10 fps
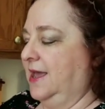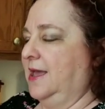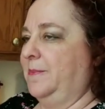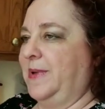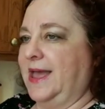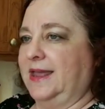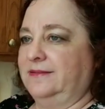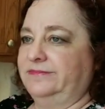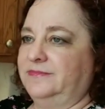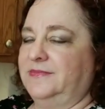but
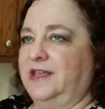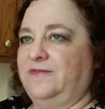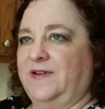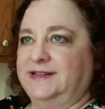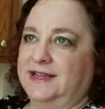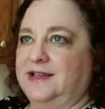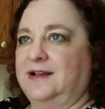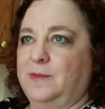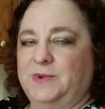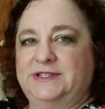if I take a
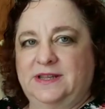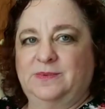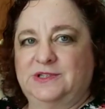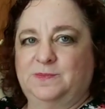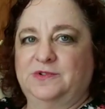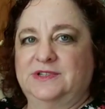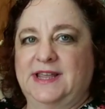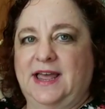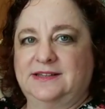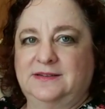couple tablespoons
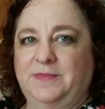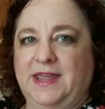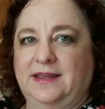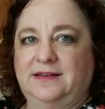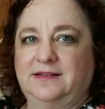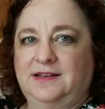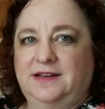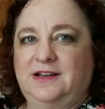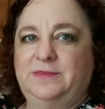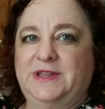out to make
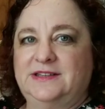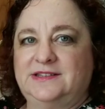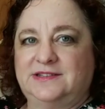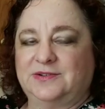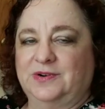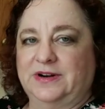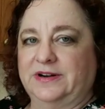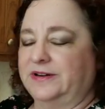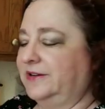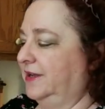hummus,
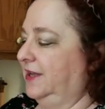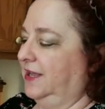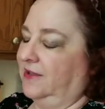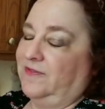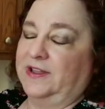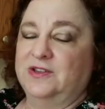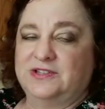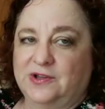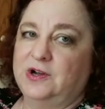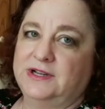or if I use the
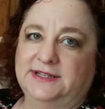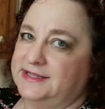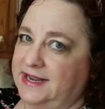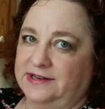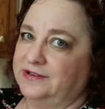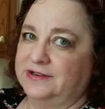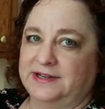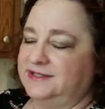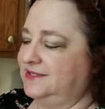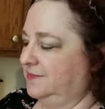whole container,
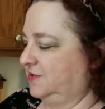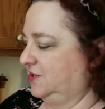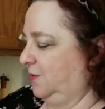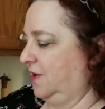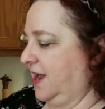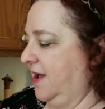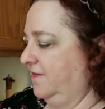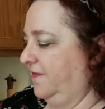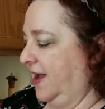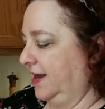it seems to work out
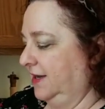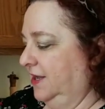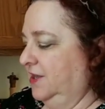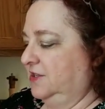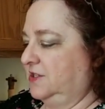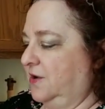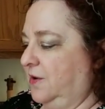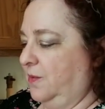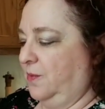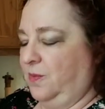fine. So
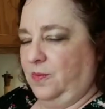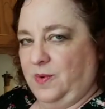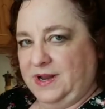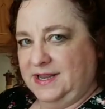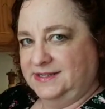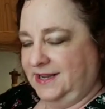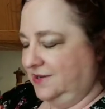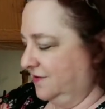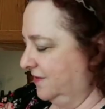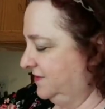1
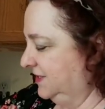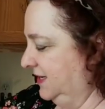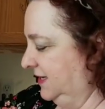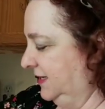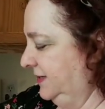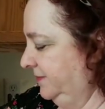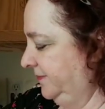container of tahini.